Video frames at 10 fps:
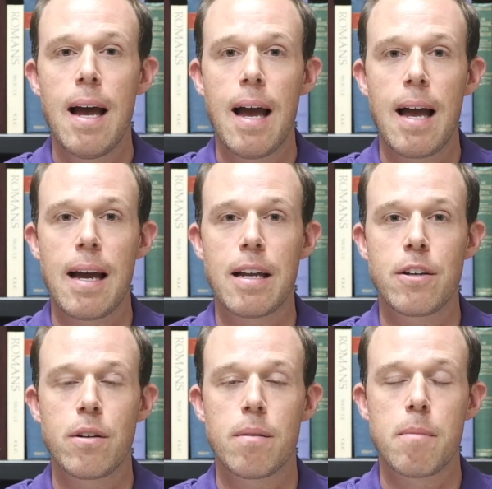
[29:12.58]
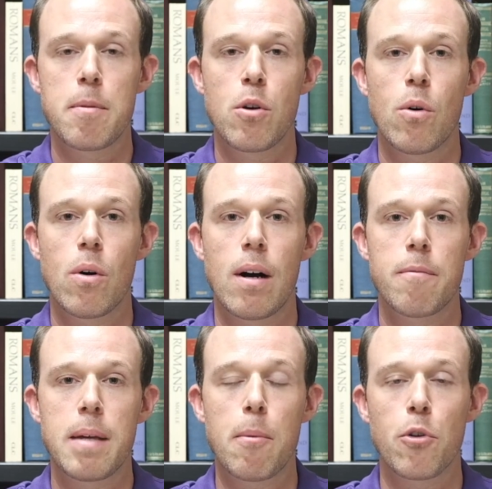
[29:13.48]
and maybe
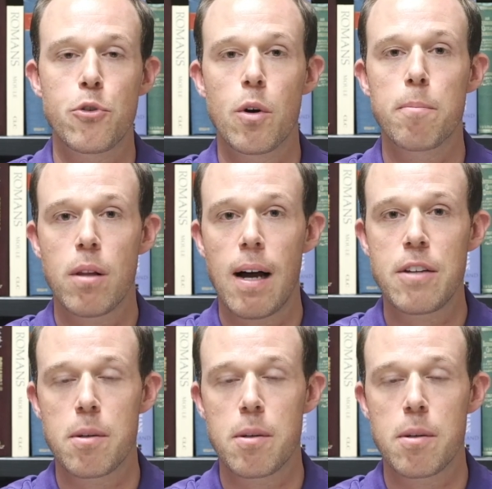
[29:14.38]
you'll be able to apply